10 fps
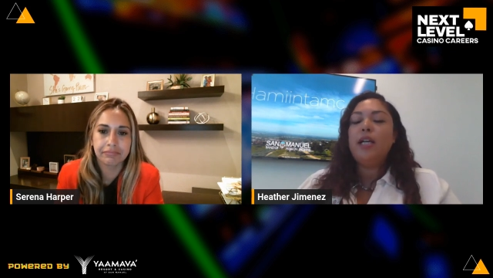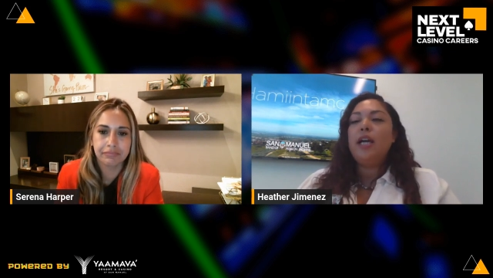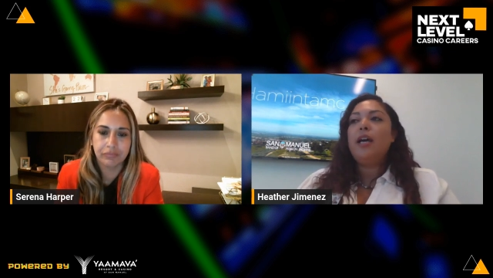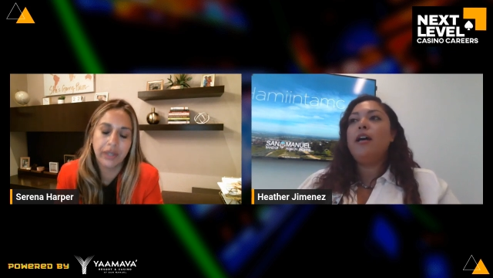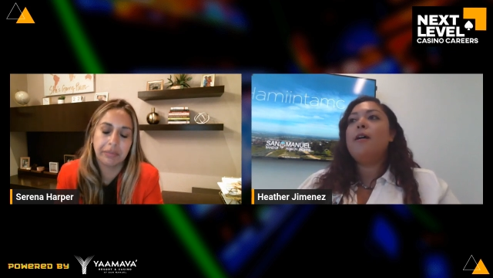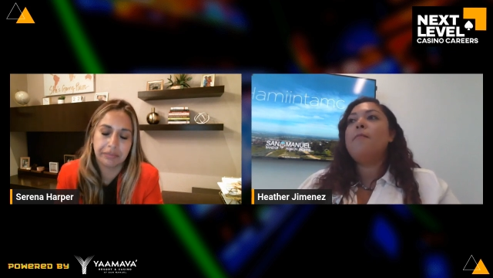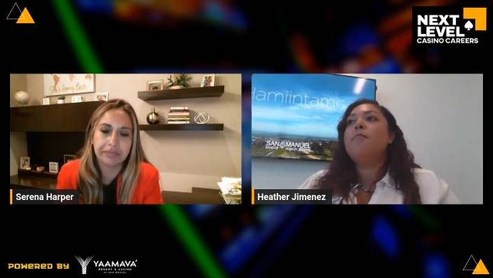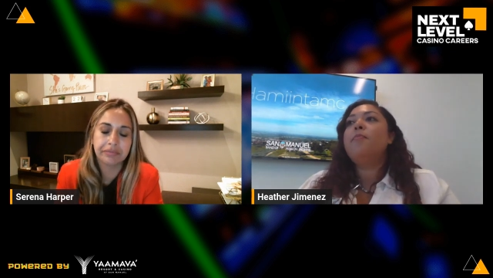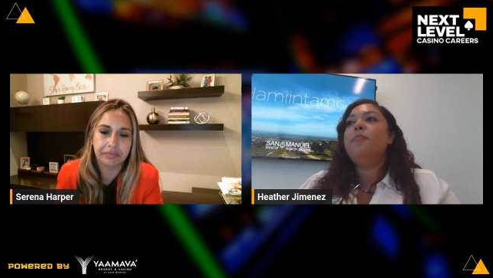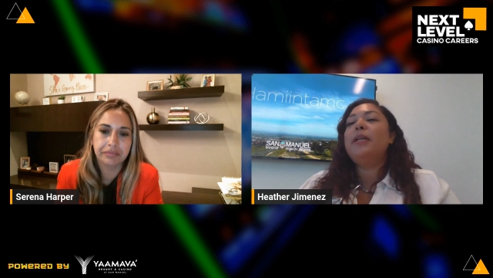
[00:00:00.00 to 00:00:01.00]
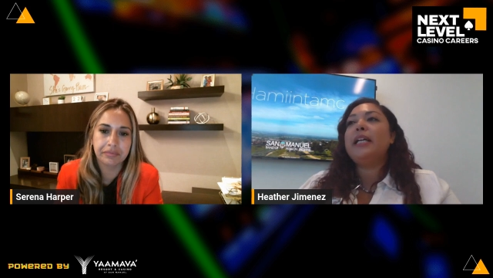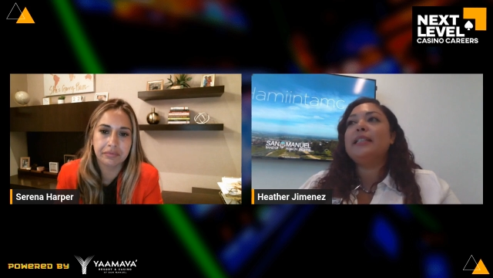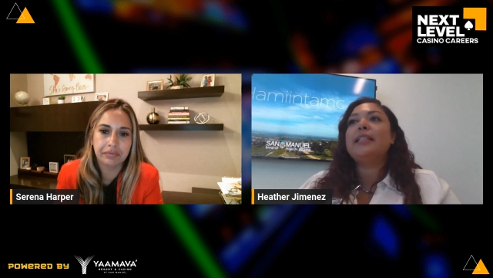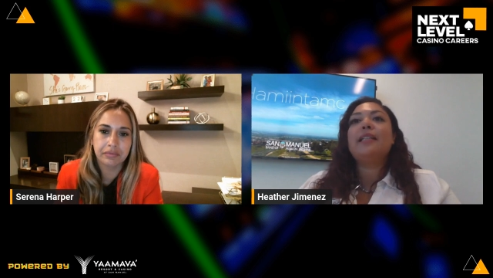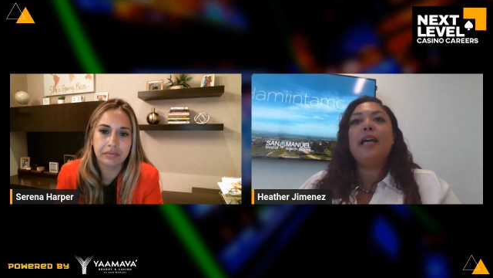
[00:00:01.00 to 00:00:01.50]
Speaker 1: Um, right. Because
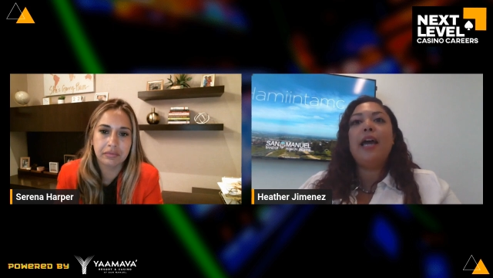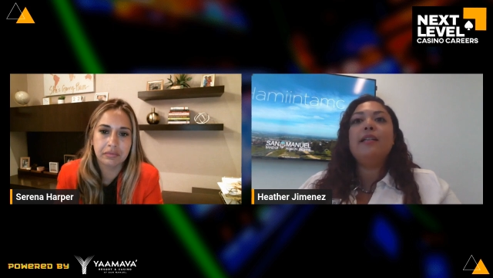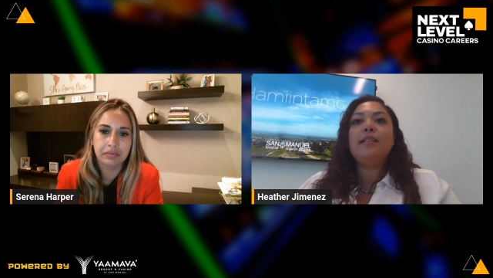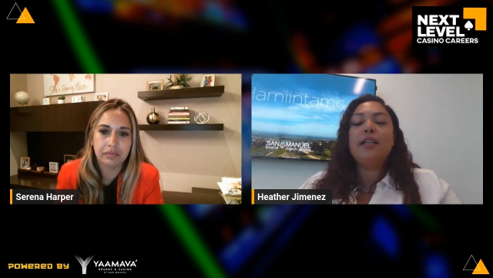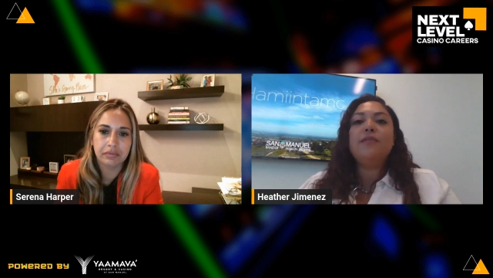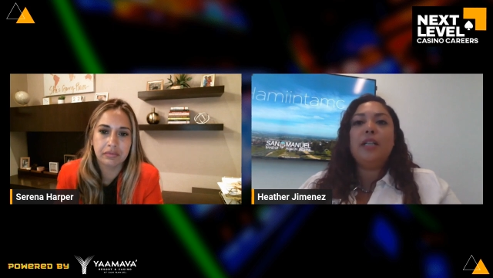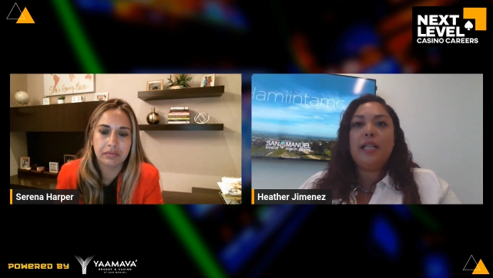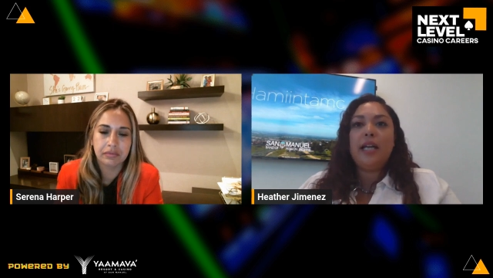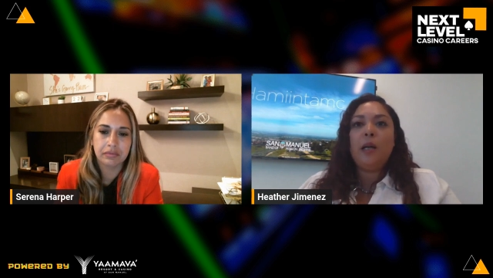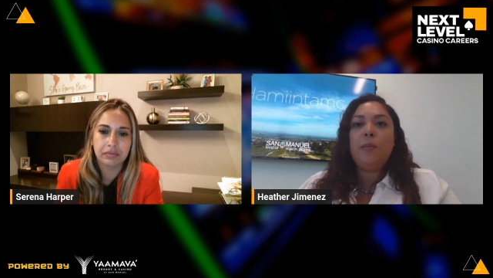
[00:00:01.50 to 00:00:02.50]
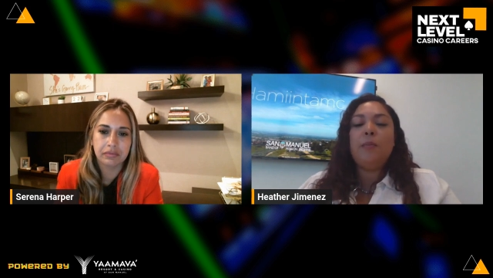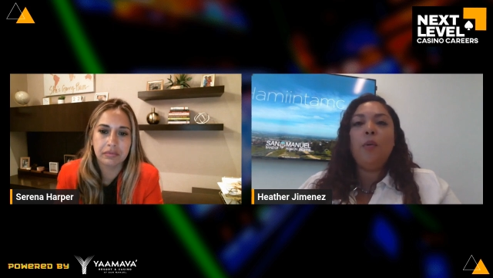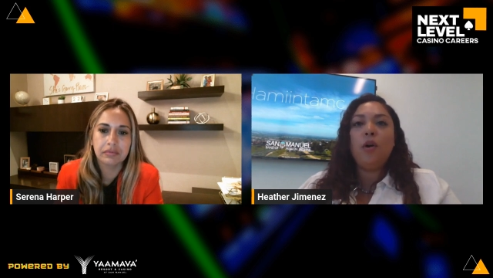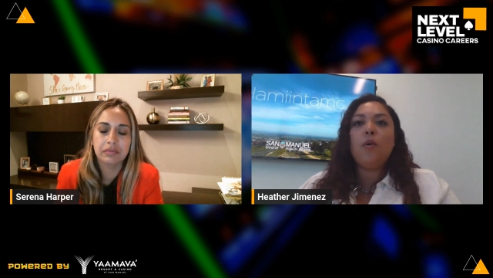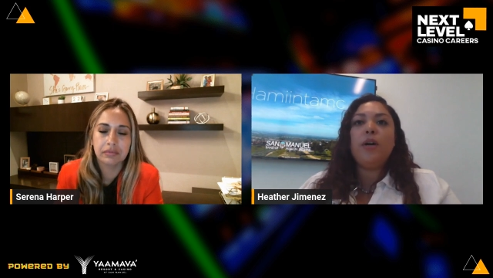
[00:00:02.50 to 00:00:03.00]
at the end of the day, people are
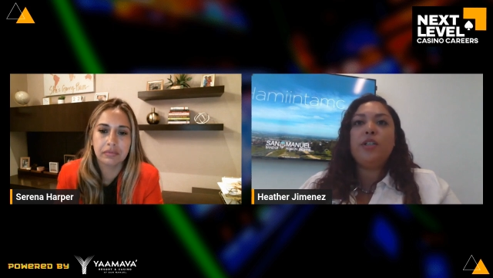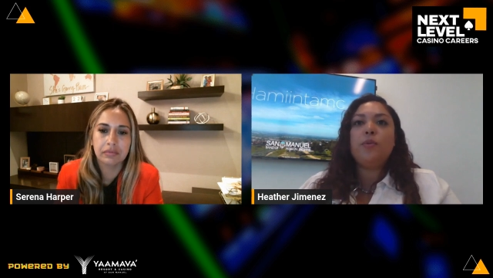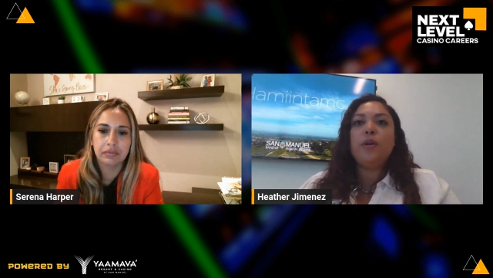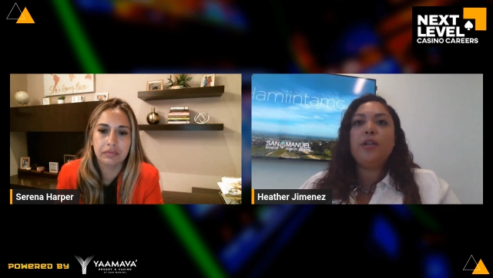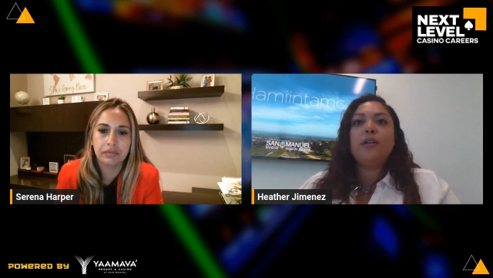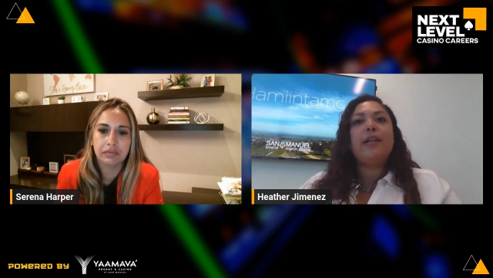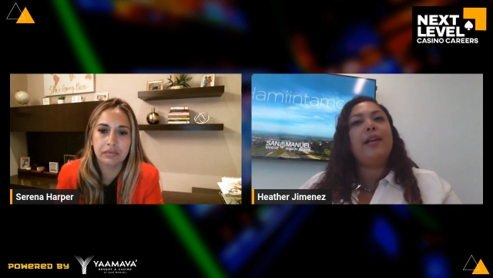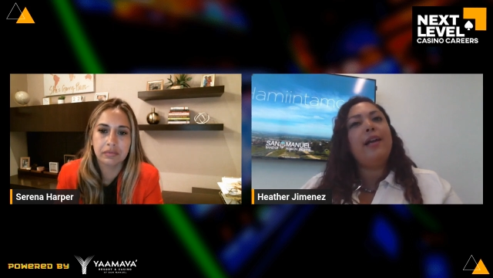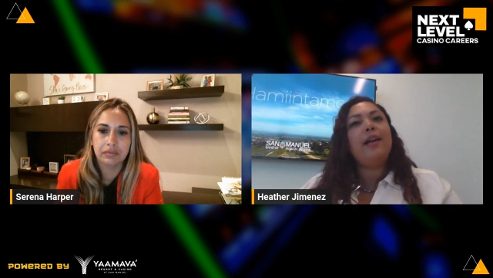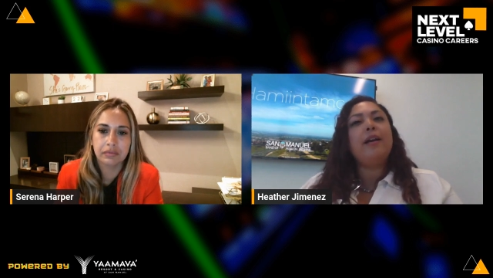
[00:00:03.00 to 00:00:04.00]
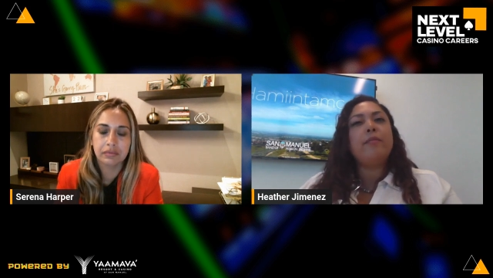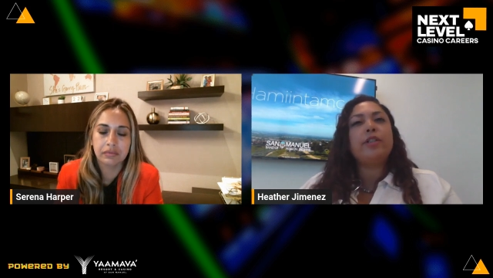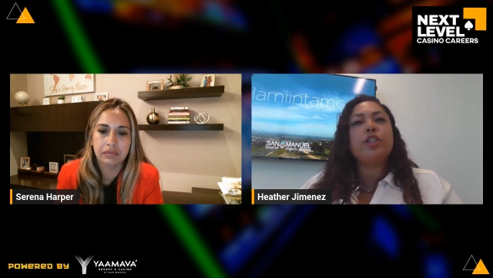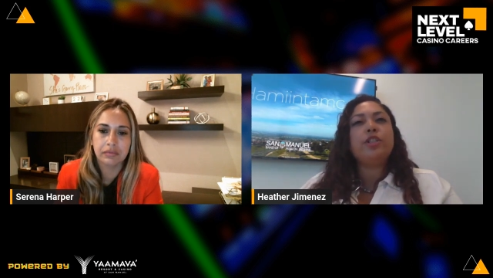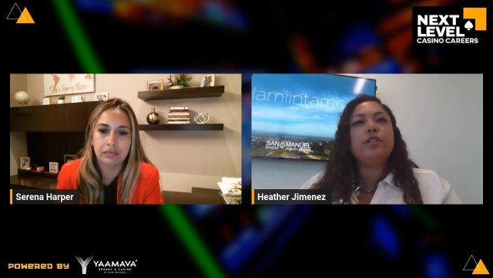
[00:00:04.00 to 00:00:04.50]
going to wonder, like, hey, I
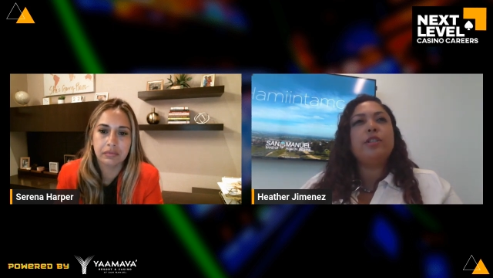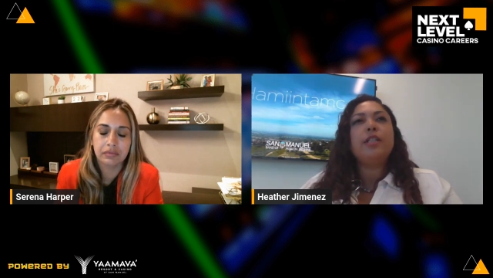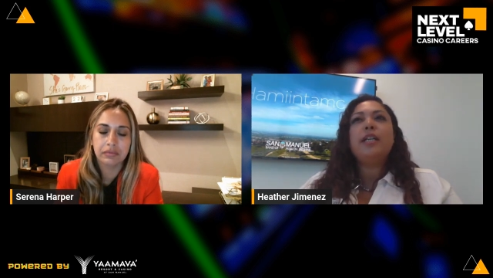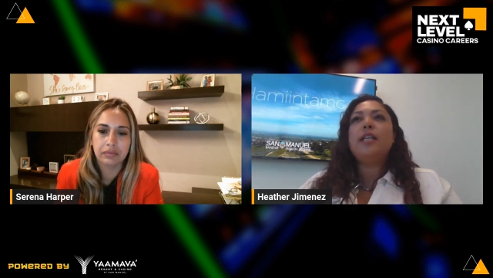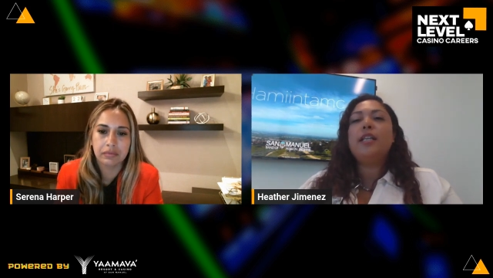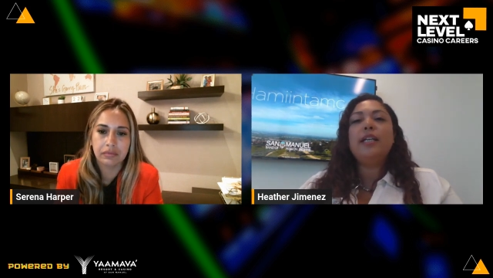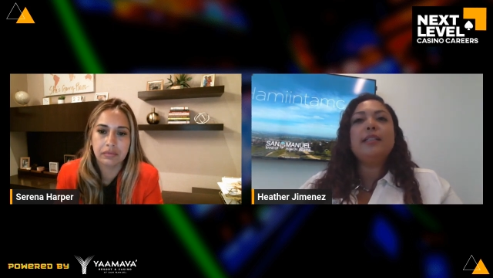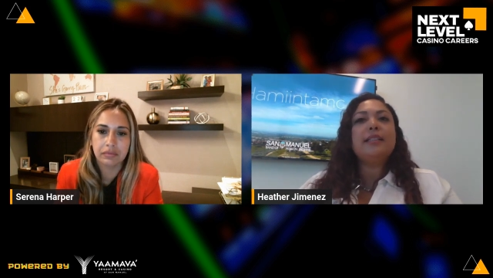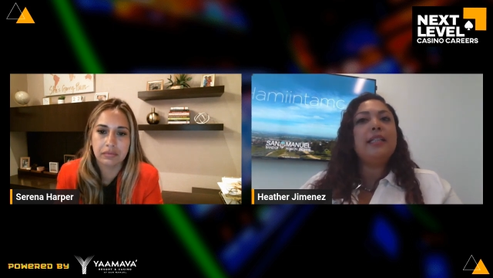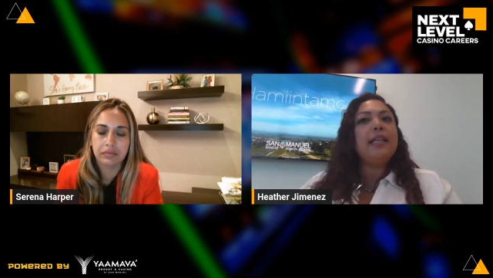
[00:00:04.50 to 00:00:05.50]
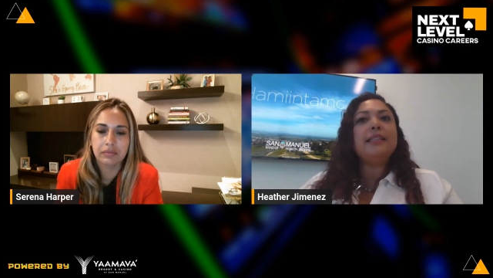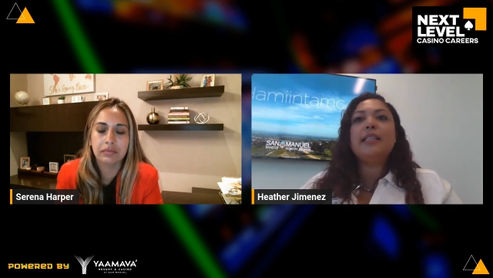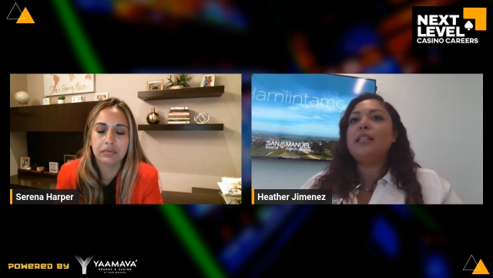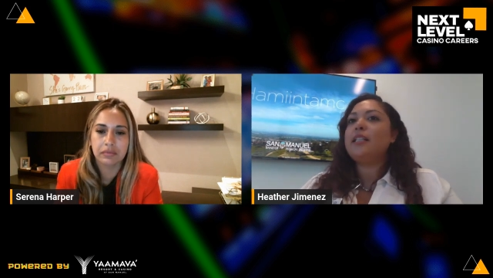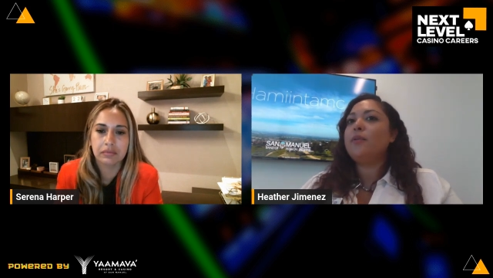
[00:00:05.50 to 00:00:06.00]
mentioned this and they said that they were